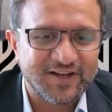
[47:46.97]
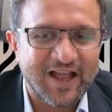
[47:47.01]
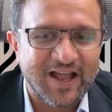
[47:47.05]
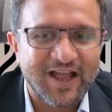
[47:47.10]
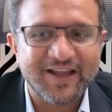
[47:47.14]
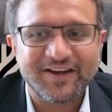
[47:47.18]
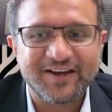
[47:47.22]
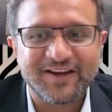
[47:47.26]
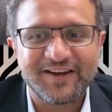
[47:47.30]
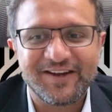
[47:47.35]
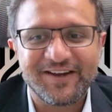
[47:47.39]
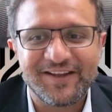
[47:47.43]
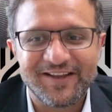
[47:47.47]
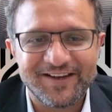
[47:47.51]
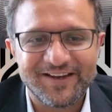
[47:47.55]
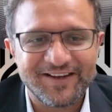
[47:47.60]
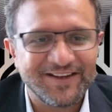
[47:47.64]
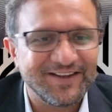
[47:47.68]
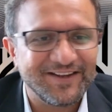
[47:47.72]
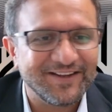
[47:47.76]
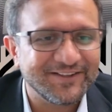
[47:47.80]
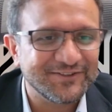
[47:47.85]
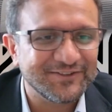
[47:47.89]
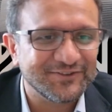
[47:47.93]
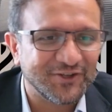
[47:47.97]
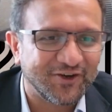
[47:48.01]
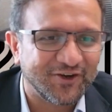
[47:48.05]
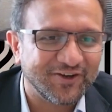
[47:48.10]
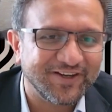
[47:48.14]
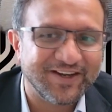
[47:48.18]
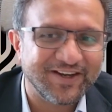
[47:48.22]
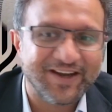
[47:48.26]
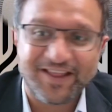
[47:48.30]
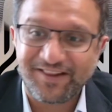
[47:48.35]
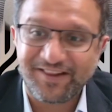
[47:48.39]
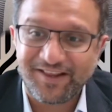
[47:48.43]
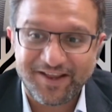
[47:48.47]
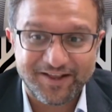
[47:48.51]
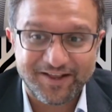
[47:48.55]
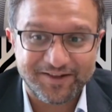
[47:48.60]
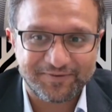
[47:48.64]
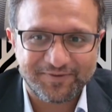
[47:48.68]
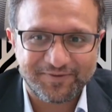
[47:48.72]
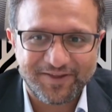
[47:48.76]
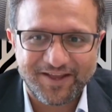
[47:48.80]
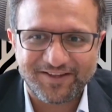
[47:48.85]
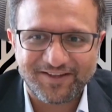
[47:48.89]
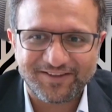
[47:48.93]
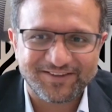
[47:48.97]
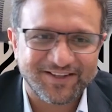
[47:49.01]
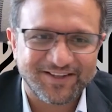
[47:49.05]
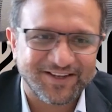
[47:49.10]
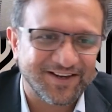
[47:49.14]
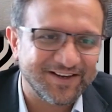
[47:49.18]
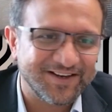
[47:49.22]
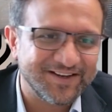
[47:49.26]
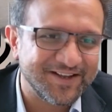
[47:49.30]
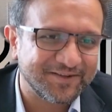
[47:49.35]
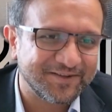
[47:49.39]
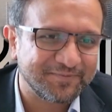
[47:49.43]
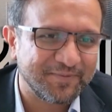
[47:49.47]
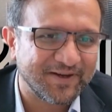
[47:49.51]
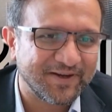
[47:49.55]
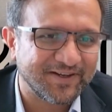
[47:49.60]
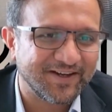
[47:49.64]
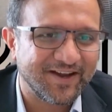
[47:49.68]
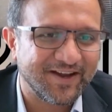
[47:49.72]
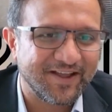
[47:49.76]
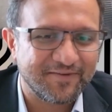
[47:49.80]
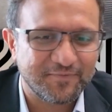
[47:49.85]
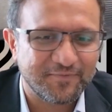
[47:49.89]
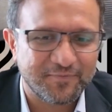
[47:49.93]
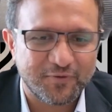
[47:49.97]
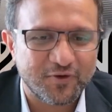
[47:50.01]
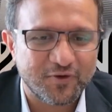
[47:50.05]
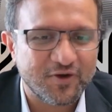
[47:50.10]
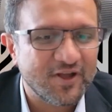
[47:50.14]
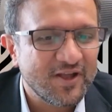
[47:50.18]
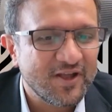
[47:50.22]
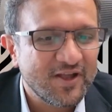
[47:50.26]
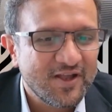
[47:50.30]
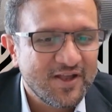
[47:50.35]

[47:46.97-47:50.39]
I really enjoyed it, as I thoroughly expected I would.